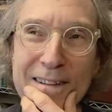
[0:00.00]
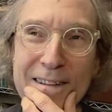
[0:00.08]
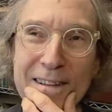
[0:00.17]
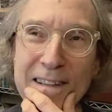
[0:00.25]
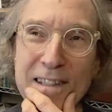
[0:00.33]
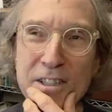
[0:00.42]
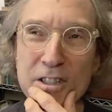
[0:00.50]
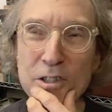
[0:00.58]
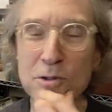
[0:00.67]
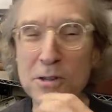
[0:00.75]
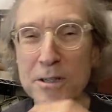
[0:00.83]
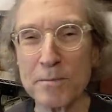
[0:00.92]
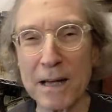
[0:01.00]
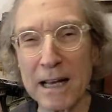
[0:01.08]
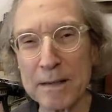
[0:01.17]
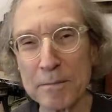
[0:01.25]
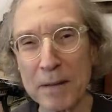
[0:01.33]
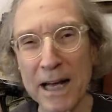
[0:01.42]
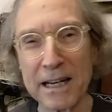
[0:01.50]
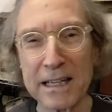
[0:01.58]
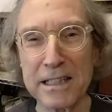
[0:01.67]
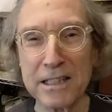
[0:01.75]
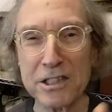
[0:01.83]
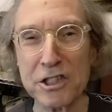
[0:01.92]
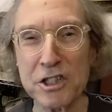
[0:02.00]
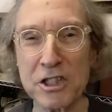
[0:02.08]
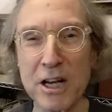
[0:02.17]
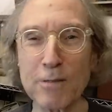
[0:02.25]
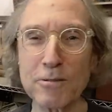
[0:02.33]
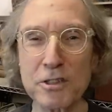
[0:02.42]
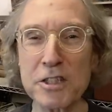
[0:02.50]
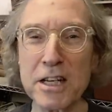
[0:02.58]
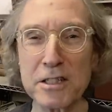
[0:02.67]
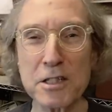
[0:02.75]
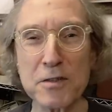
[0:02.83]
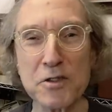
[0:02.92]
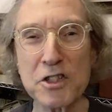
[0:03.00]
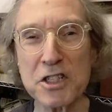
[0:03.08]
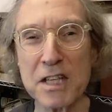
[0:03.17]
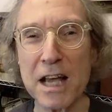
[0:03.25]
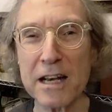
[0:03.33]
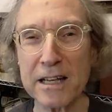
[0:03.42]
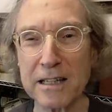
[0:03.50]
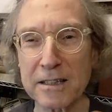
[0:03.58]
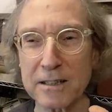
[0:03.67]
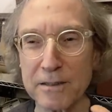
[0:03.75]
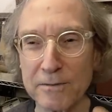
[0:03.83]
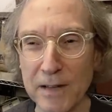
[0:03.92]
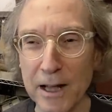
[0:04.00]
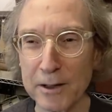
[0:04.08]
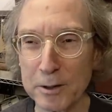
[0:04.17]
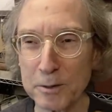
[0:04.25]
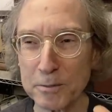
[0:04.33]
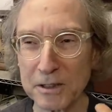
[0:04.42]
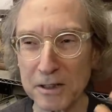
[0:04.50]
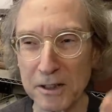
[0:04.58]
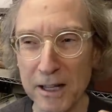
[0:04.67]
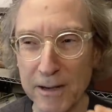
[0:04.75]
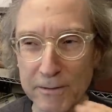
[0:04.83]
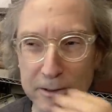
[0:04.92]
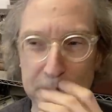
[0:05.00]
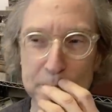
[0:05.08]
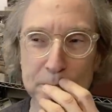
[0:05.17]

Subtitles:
let's just talk about it back in the general sense of setting the volume level.